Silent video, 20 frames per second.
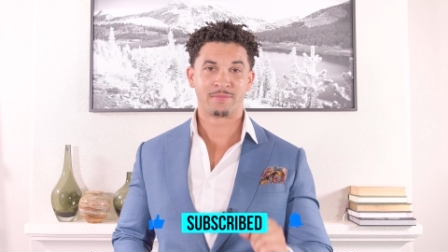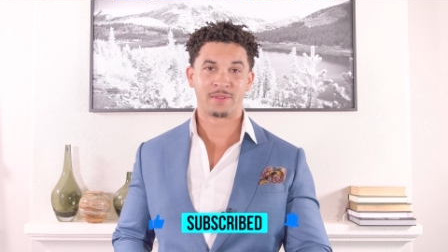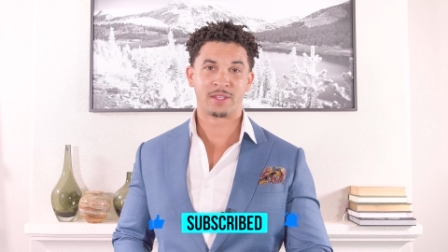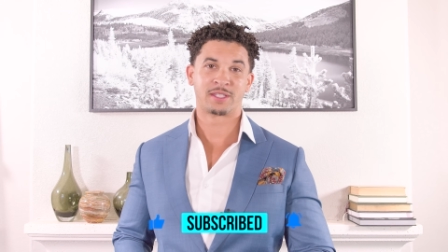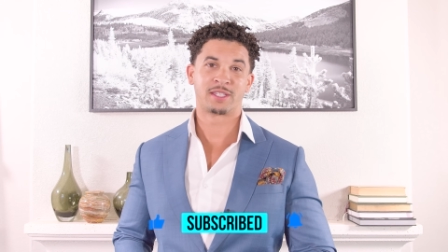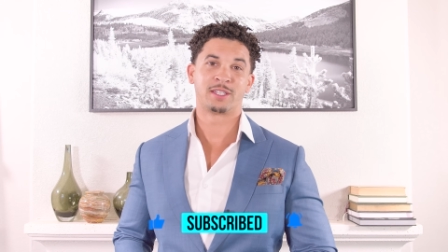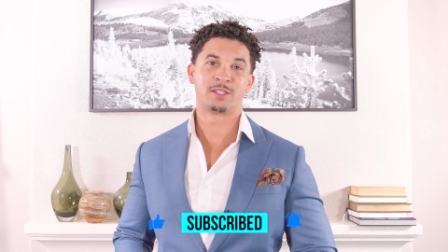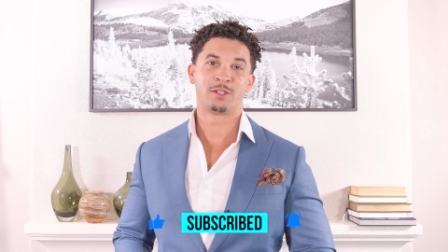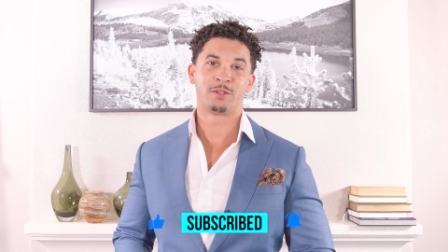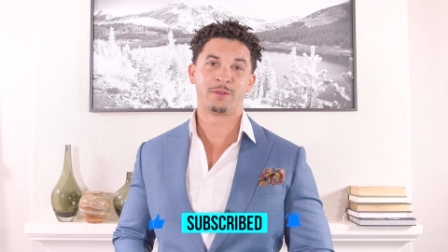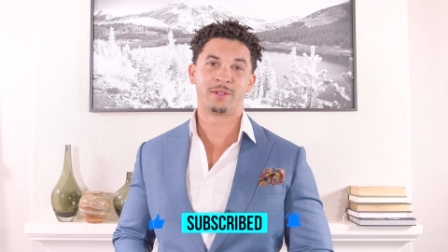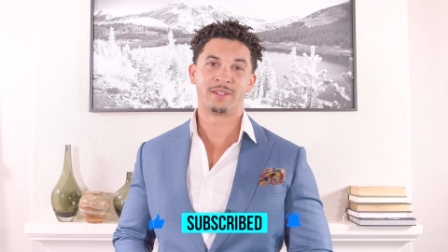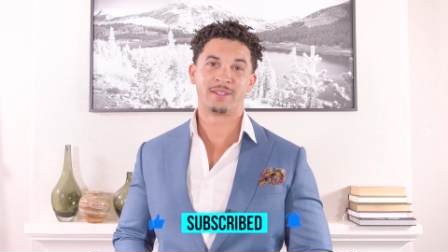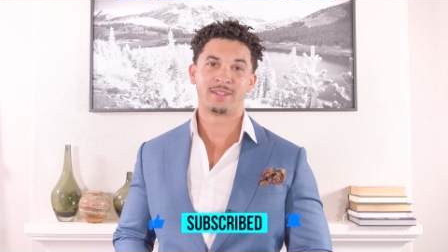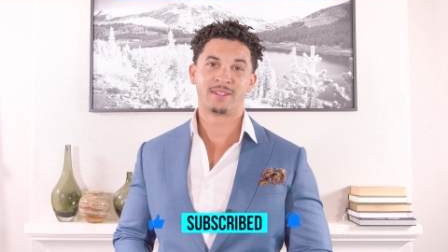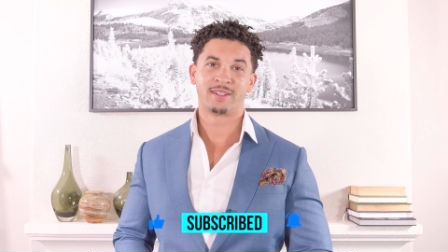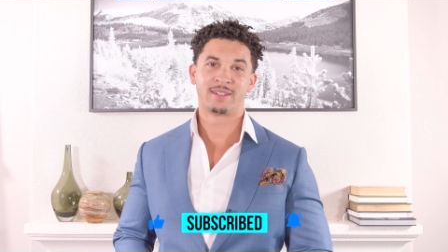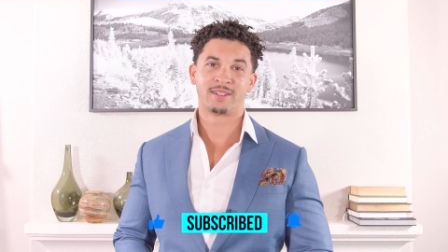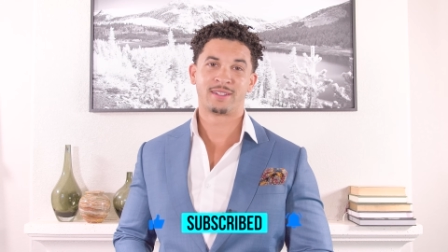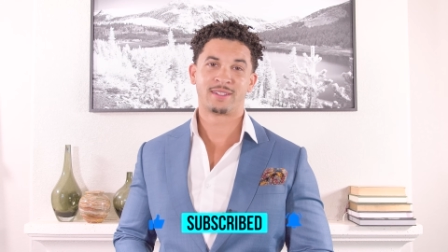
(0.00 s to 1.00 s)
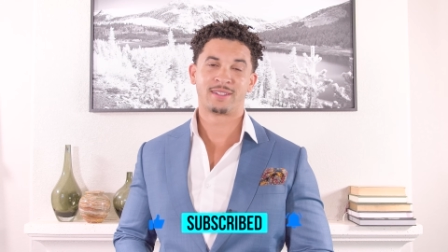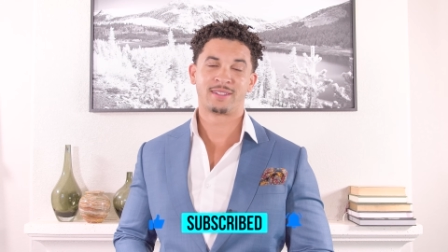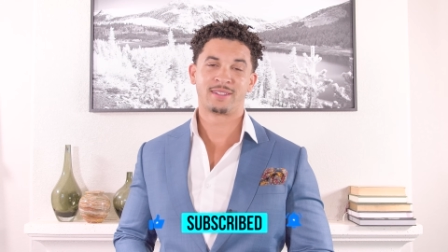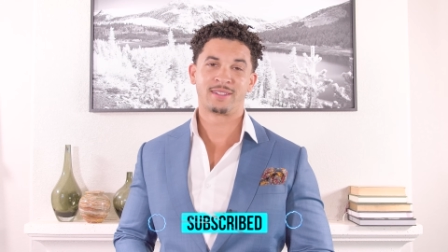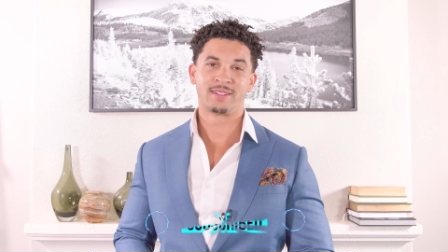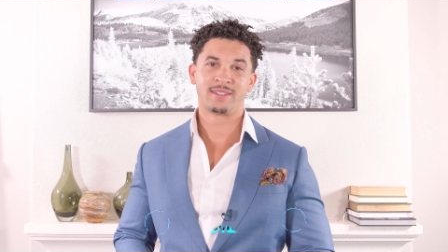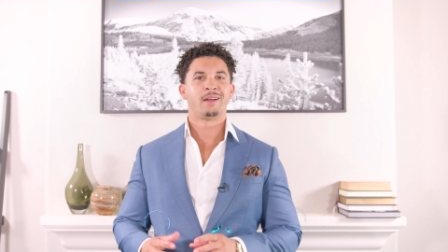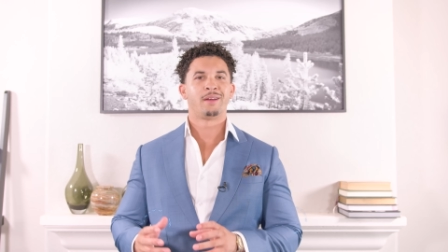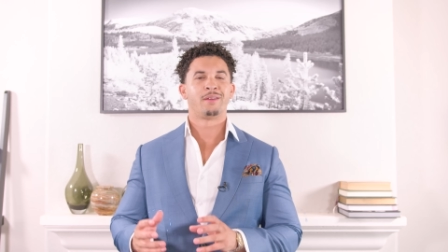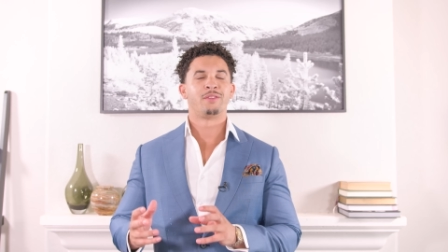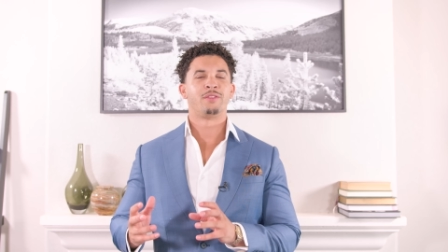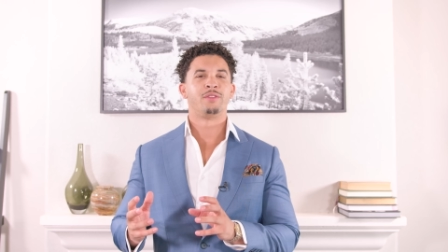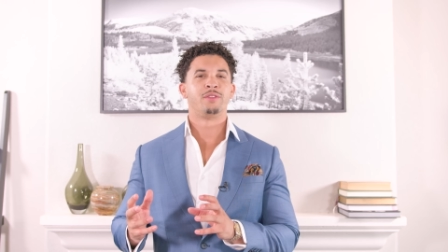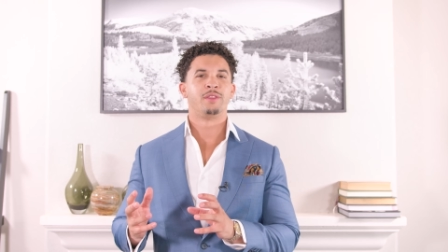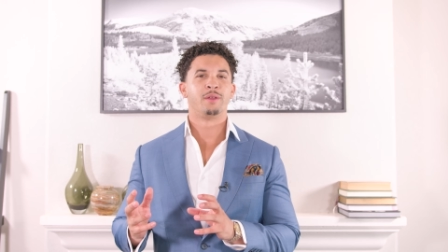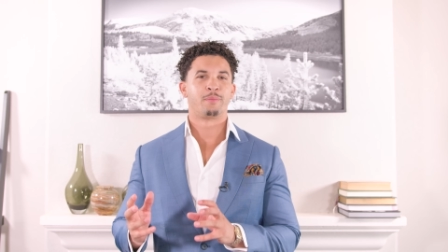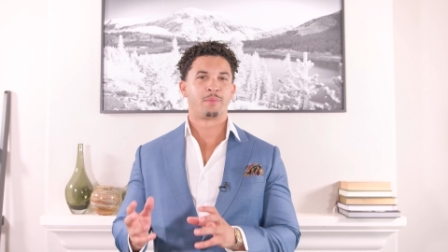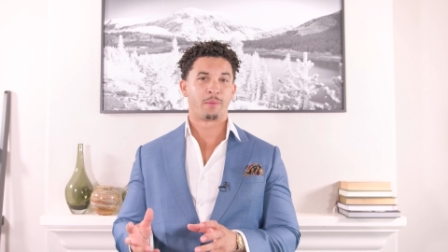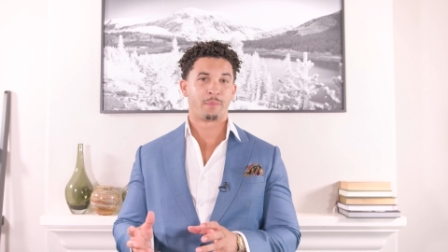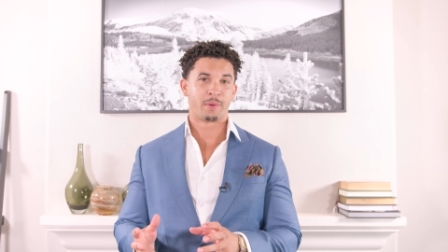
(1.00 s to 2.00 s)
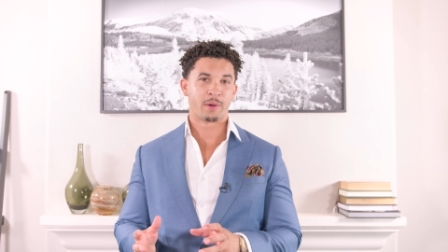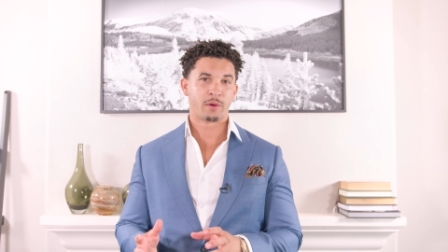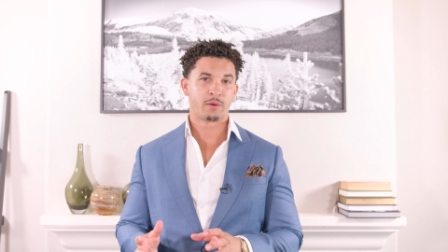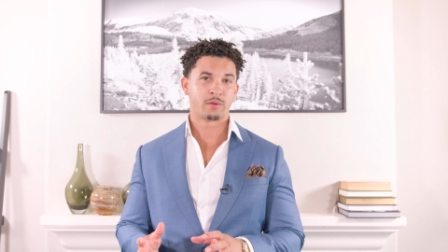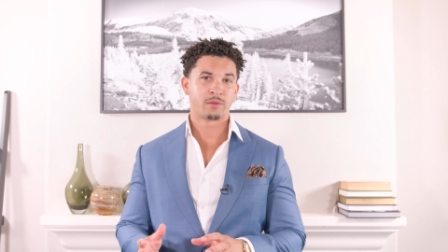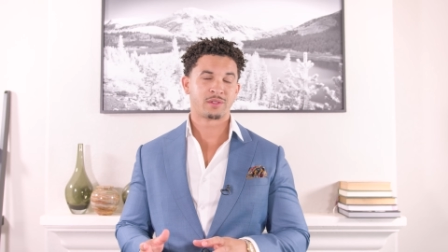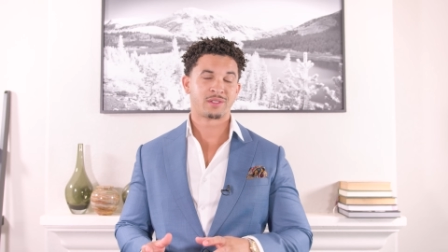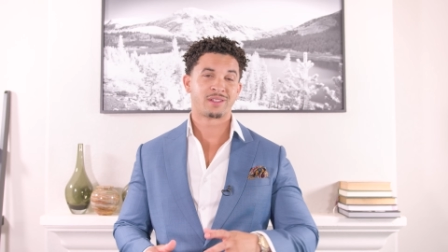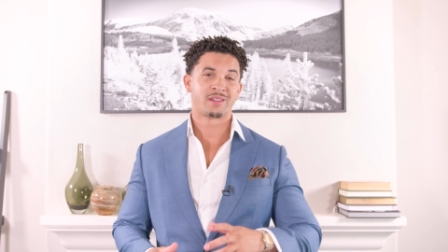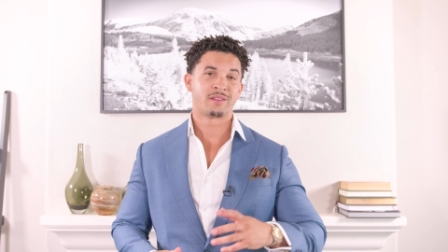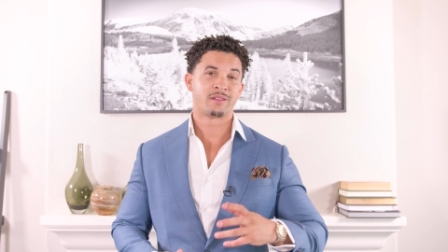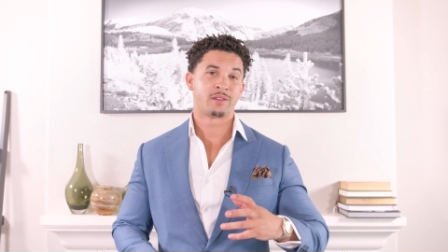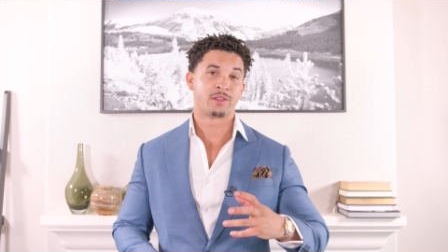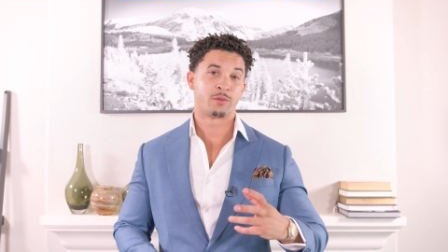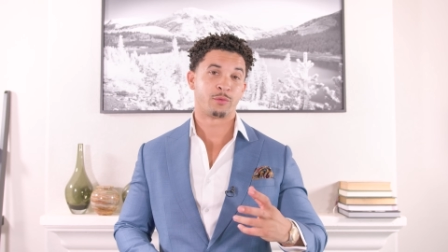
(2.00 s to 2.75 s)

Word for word: Let's get to it. The proposed